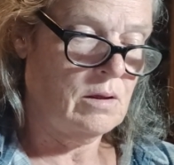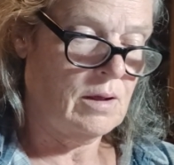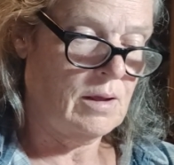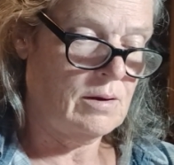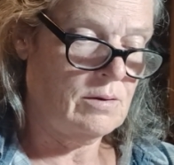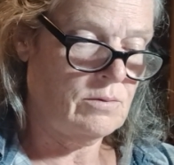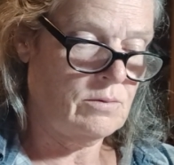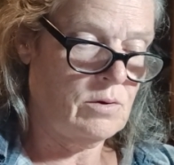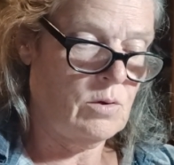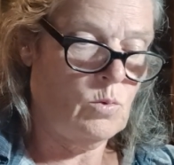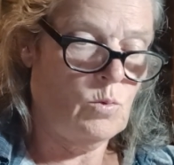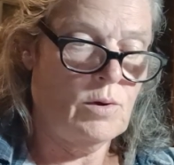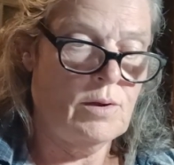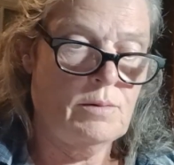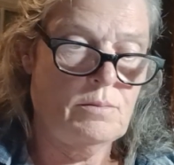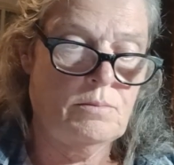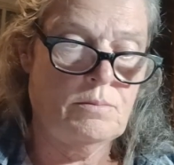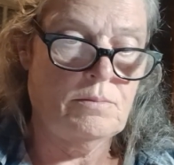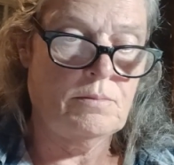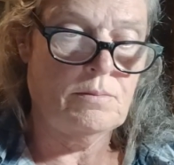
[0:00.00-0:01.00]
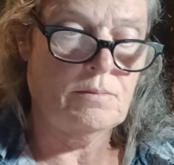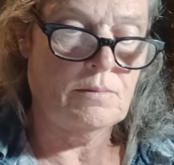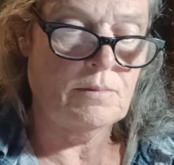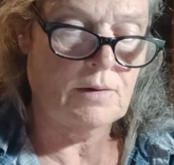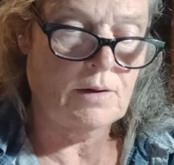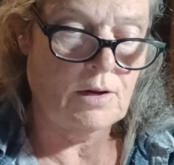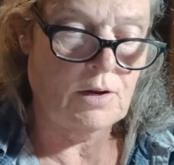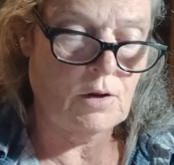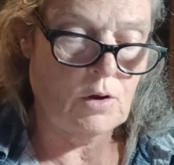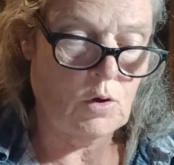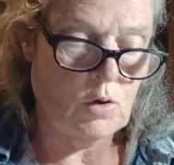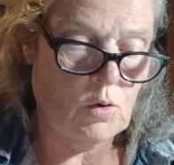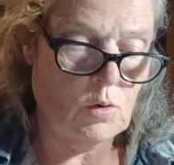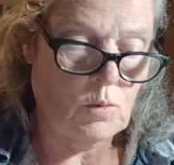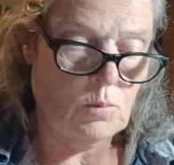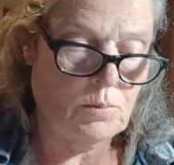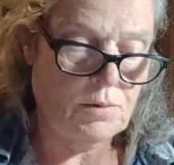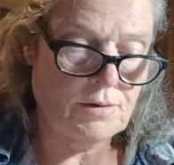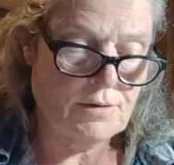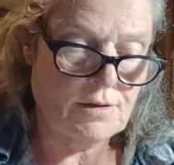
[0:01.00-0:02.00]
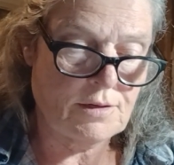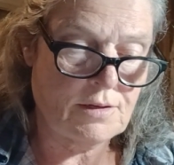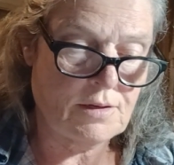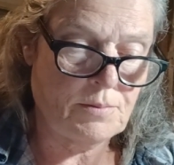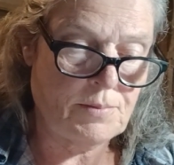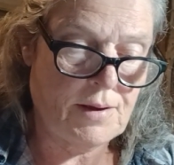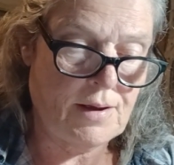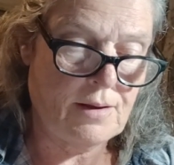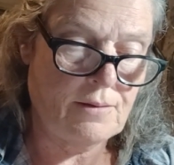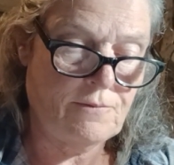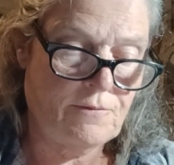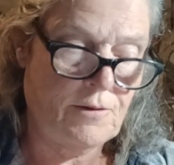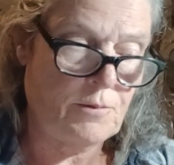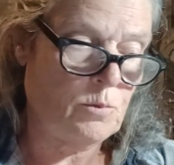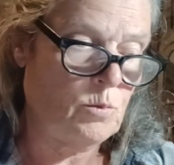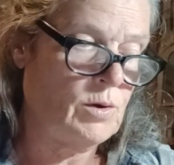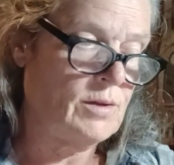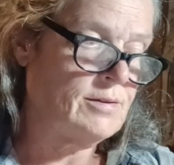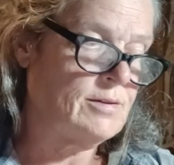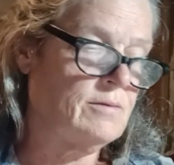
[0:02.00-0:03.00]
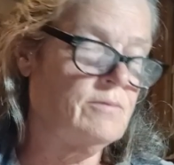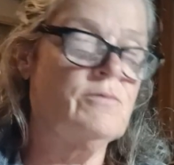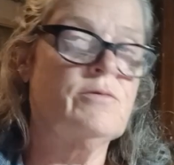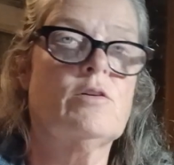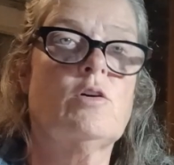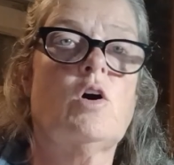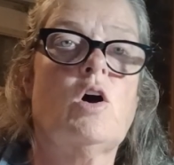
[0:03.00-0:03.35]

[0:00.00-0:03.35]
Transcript: don't know what, puts it to bed once and for